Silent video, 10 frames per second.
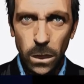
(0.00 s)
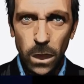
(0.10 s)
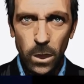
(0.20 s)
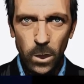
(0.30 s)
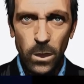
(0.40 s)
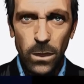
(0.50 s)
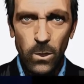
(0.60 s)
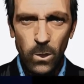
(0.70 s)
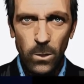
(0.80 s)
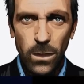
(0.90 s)
the
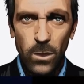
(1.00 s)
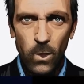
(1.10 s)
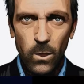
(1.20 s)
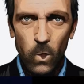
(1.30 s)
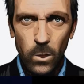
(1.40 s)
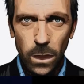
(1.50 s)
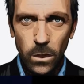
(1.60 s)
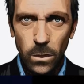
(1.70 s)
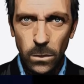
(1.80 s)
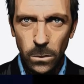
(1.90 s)
instrument detected the
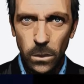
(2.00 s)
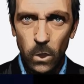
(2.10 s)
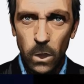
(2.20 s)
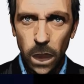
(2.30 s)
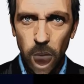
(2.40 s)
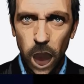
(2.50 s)
polar plume